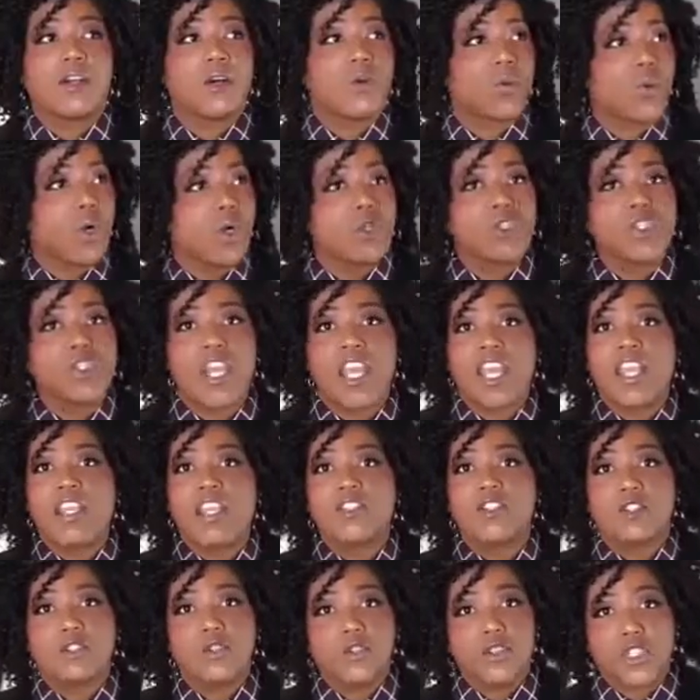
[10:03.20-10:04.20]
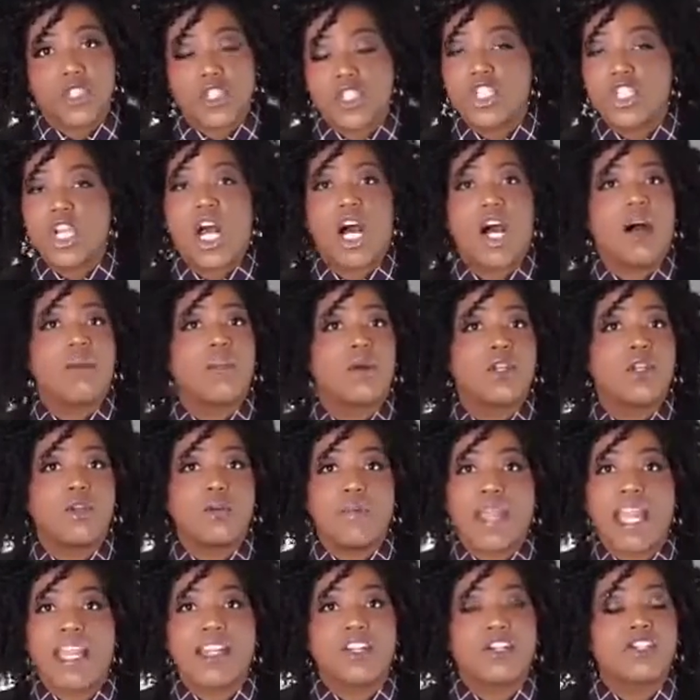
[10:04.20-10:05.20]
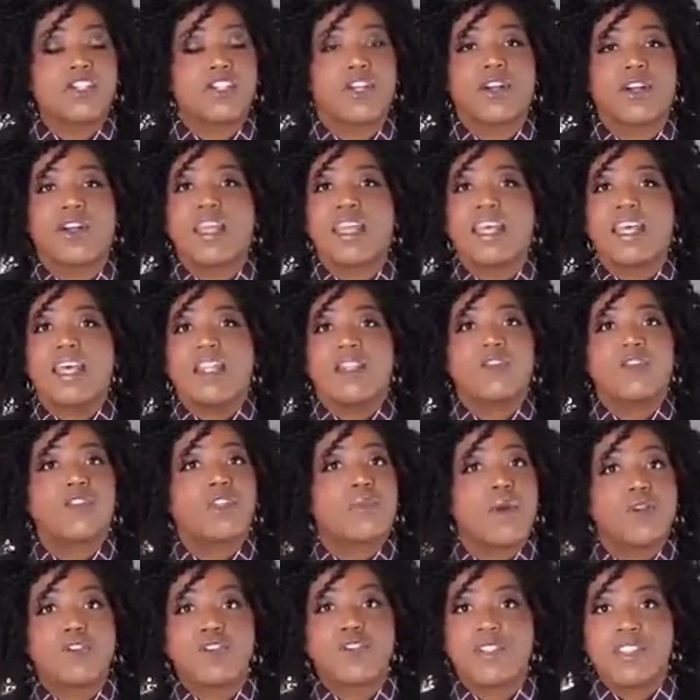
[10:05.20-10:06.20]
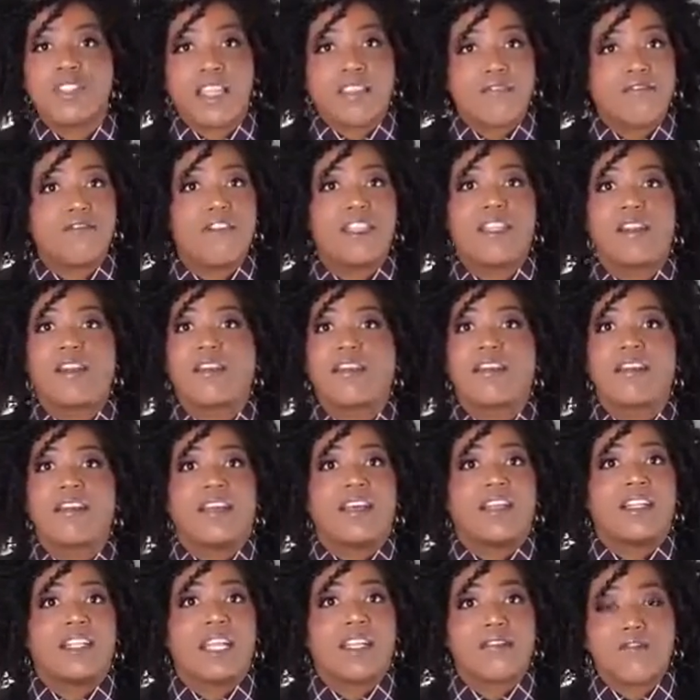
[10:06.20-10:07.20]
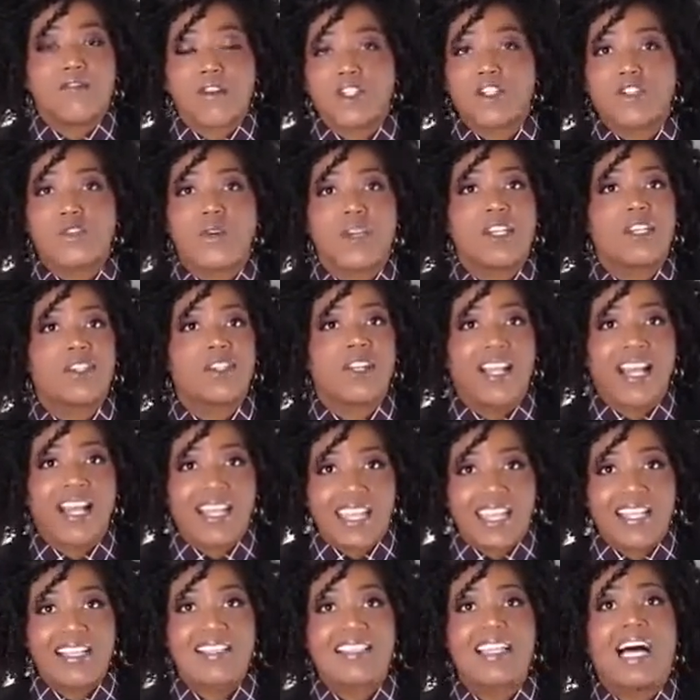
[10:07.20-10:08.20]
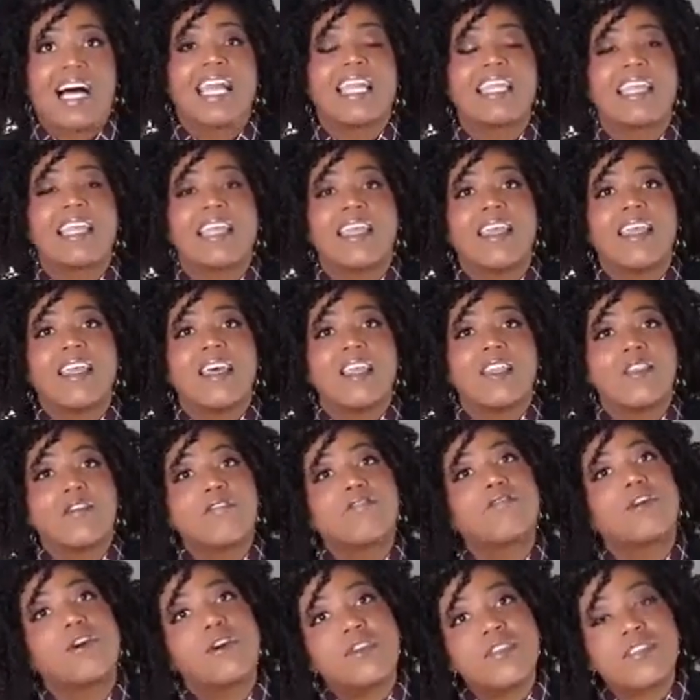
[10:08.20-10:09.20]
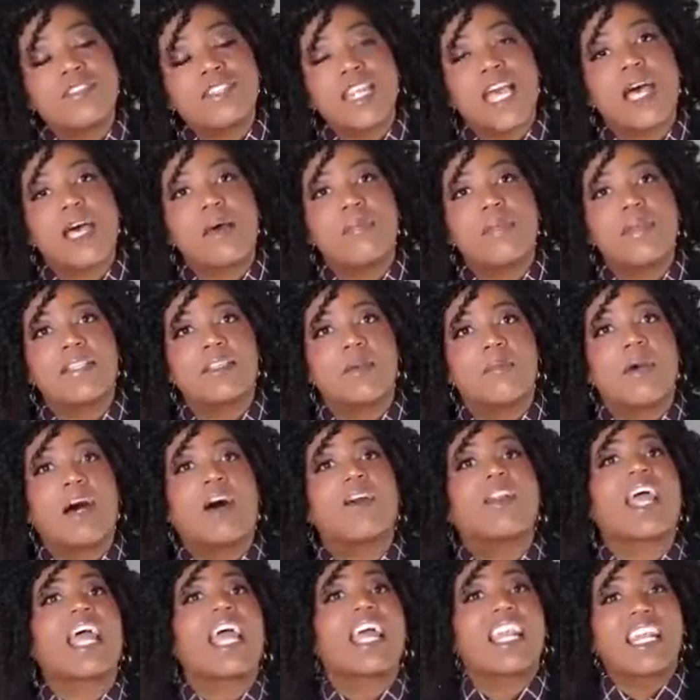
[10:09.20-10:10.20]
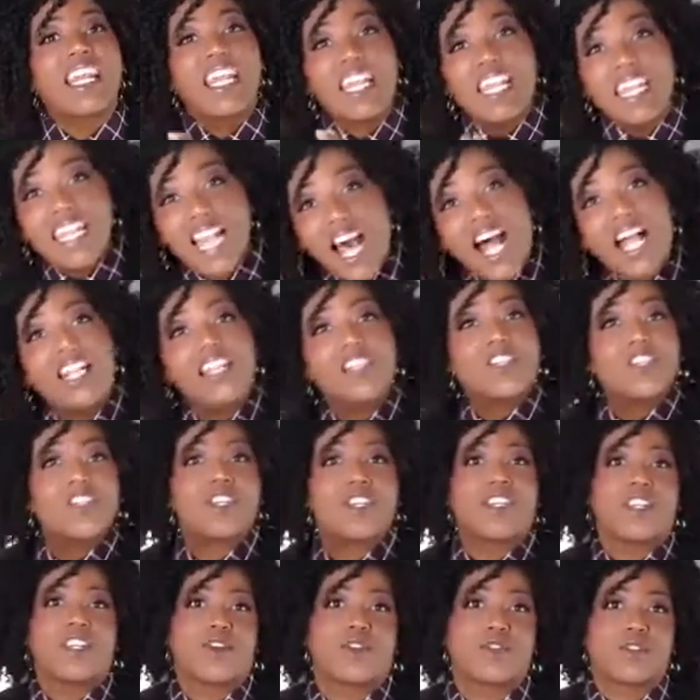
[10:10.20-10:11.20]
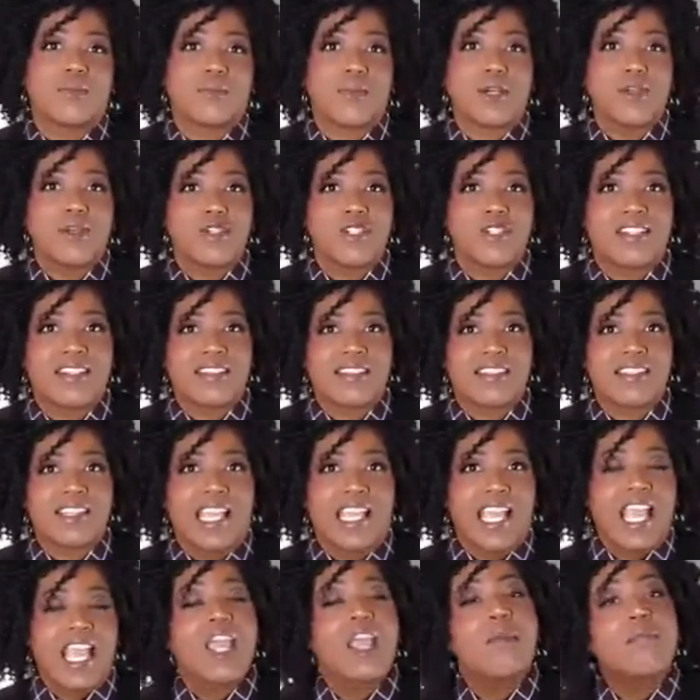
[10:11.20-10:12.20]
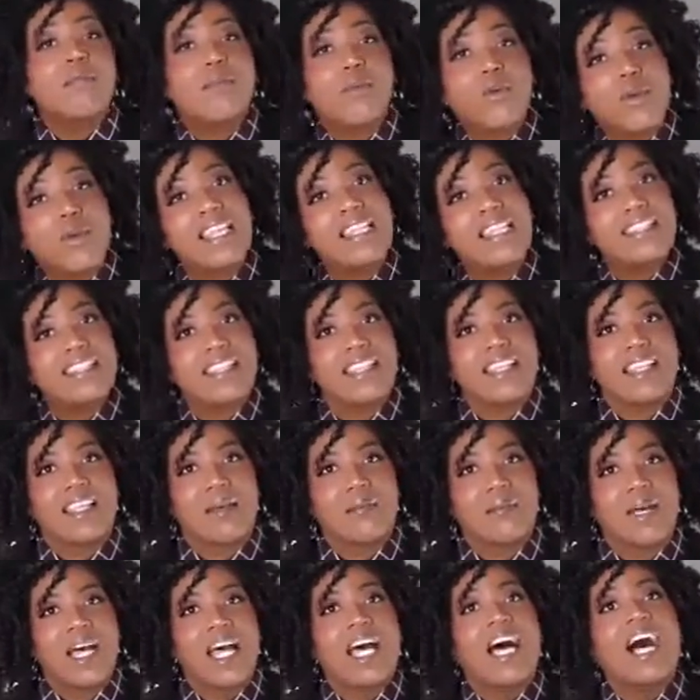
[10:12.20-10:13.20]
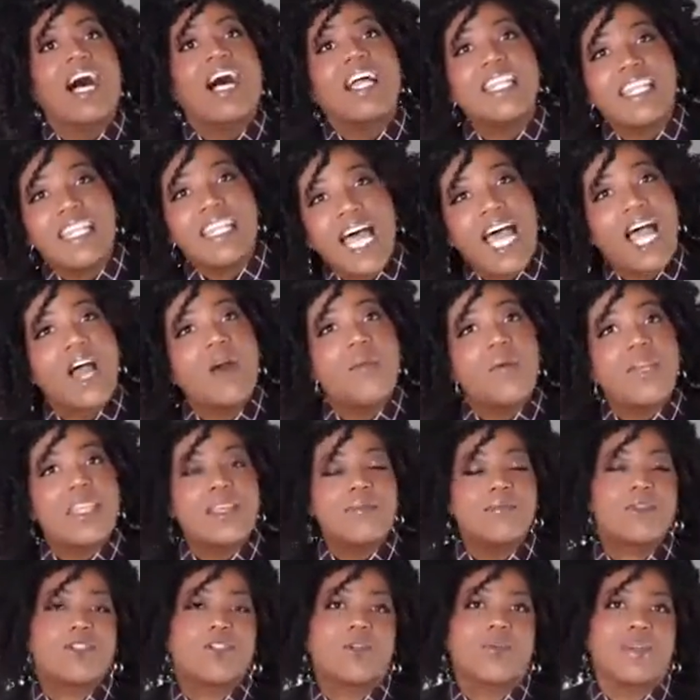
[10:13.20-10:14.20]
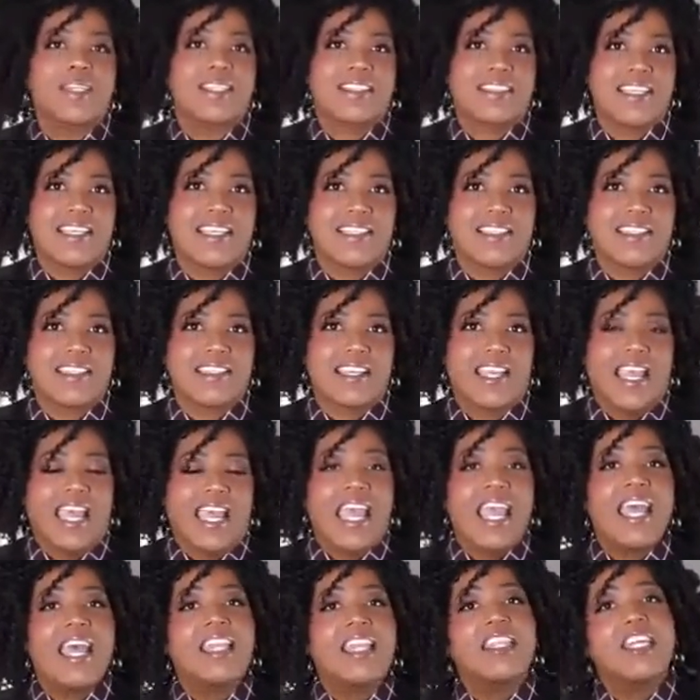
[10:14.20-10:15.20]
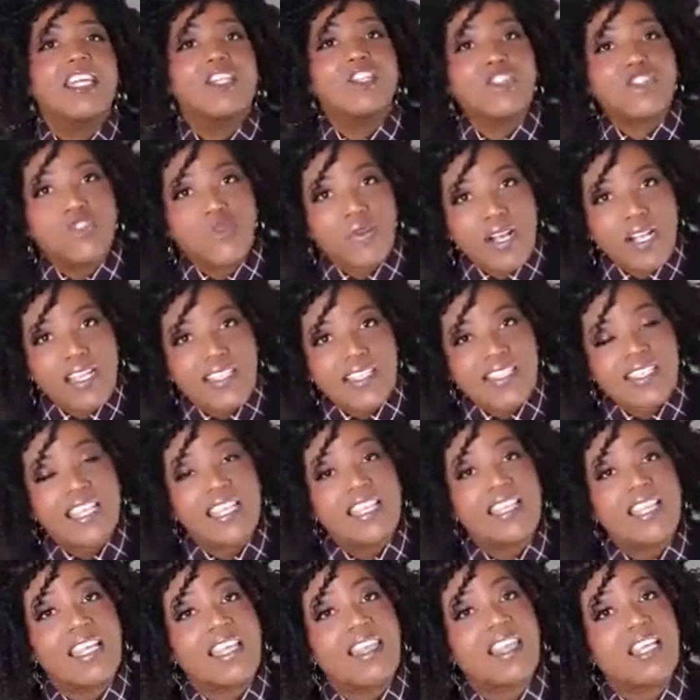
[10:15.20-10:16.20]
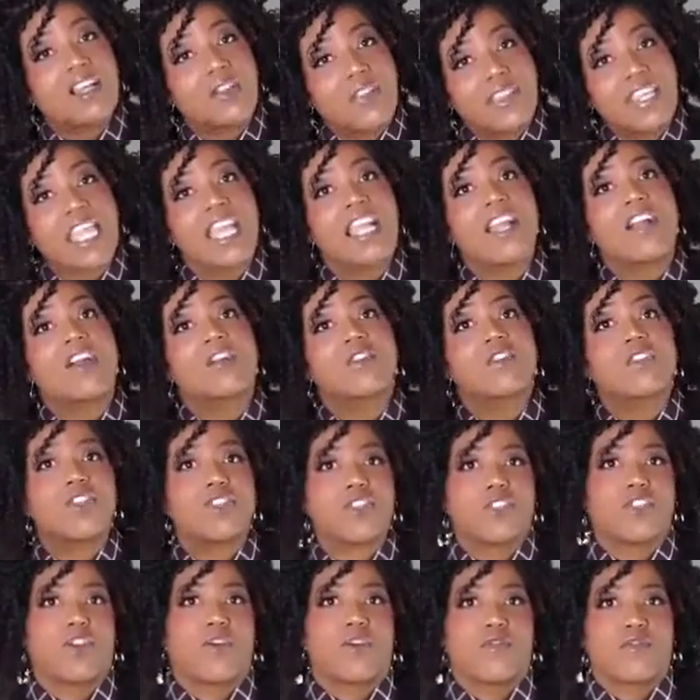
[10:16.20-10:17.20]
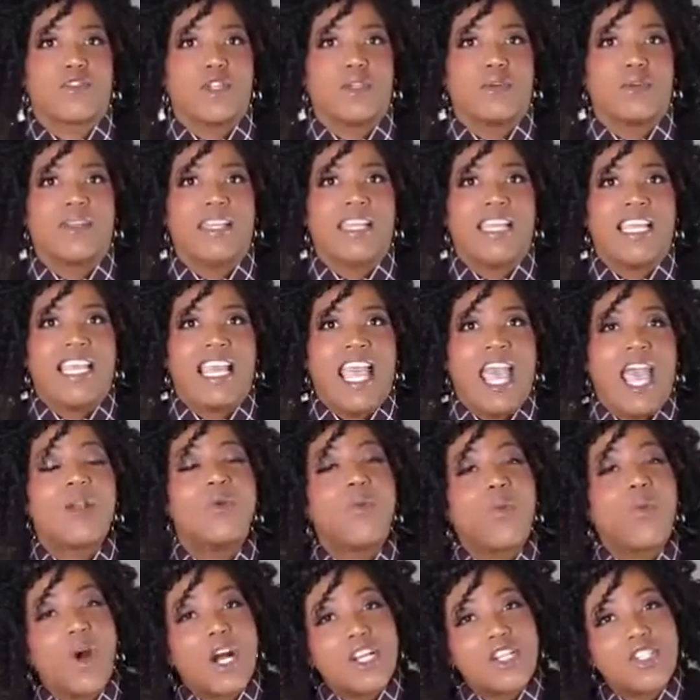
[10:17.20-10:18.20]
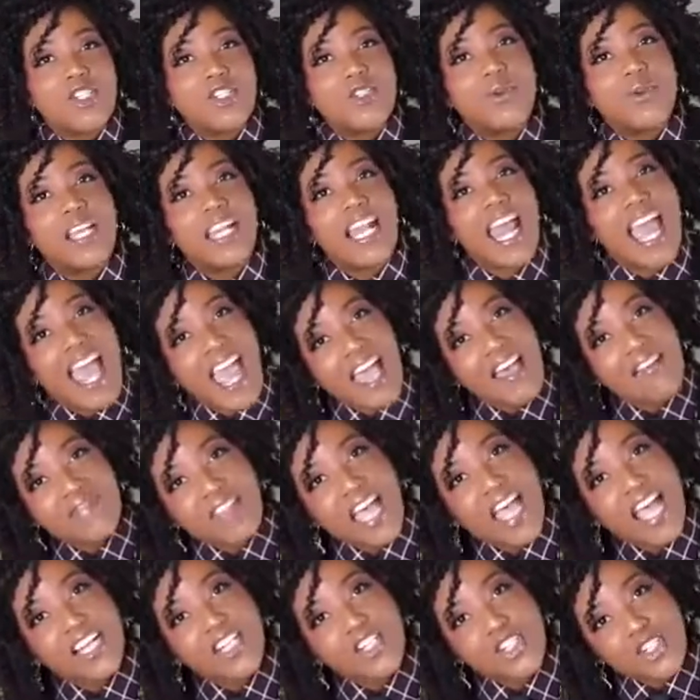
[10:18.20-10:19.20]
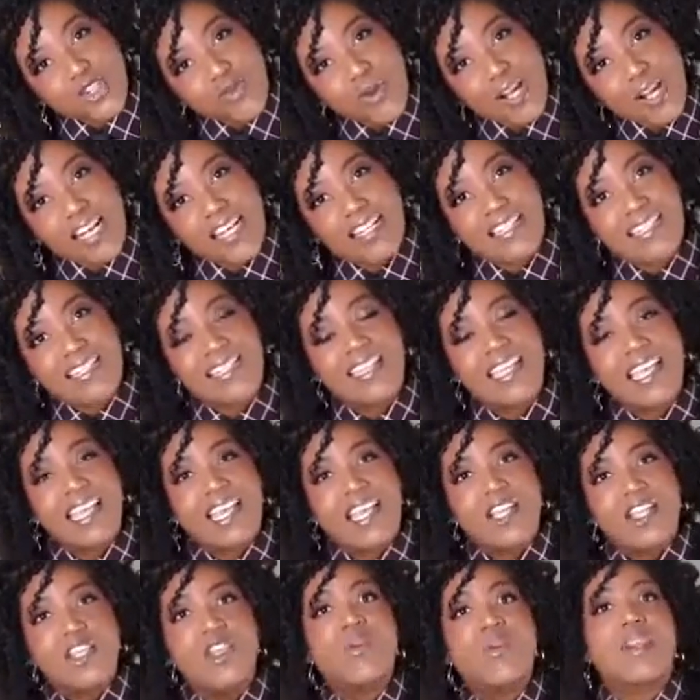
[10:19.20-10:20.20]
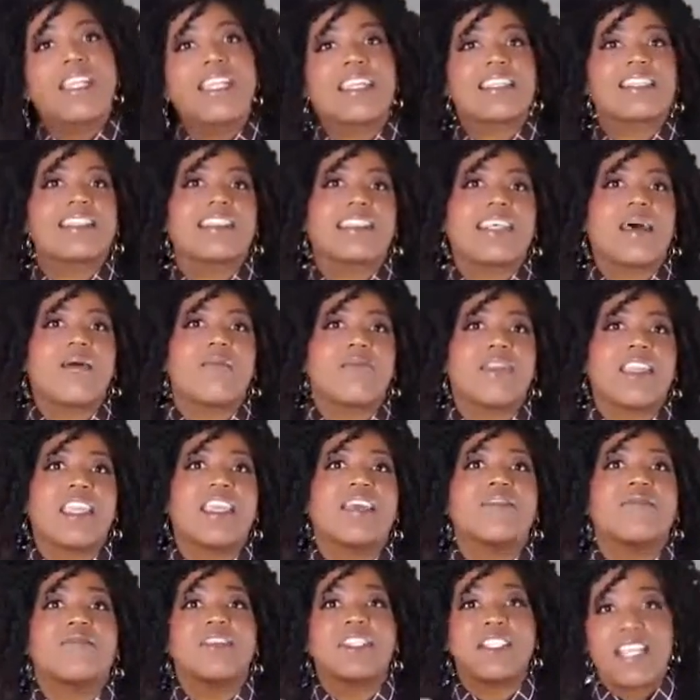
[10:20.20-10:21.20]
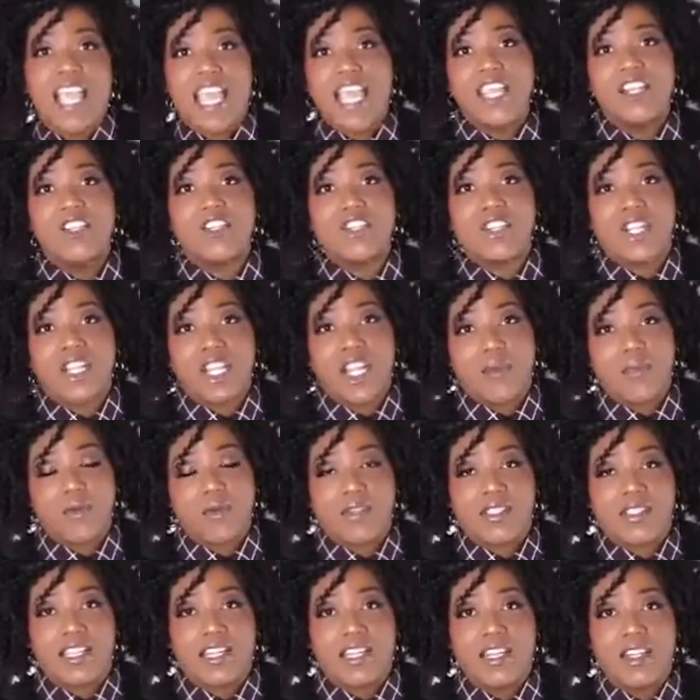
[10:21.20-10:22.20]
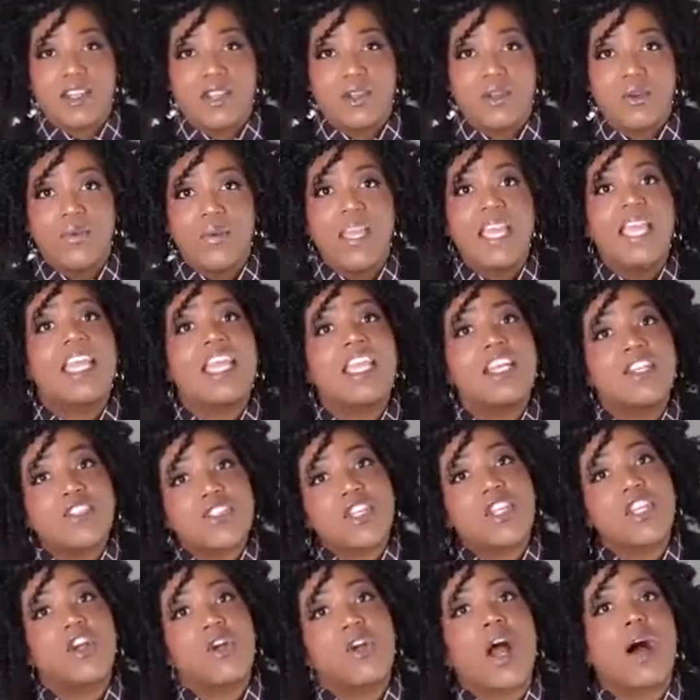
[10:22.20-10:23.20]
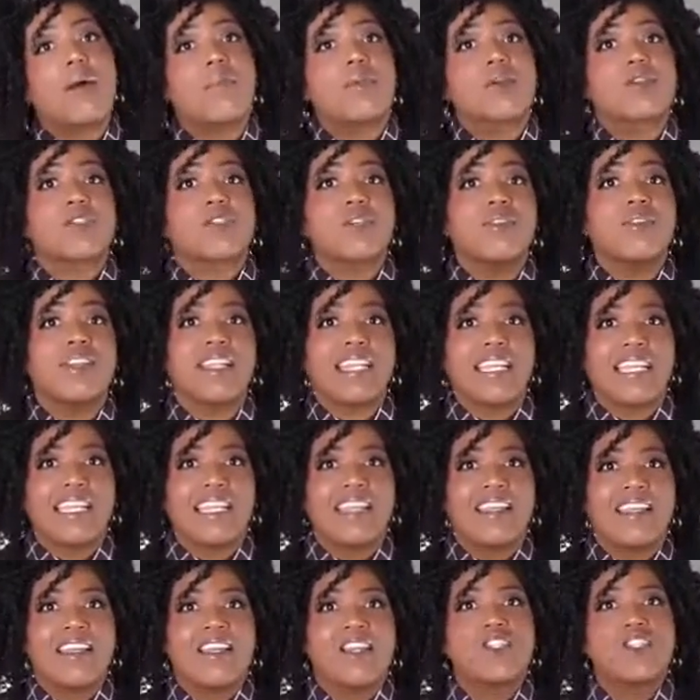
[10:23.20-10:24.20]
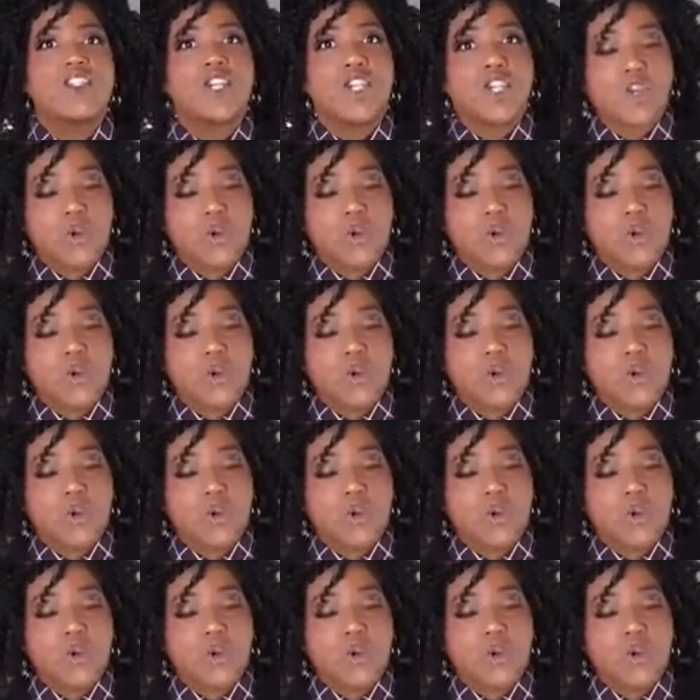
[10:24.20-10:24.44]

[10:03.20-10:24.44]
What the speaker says: a role change, losing a job, a new manager, those emotions like fear, like frustration, like anxiety. The first step is about acknowledging those emotions, embracing them, allowing them to exist, and then trusting that they're there to serve you. And once you can have that trust, you can accept the invitation they're presenting you into your opportunity to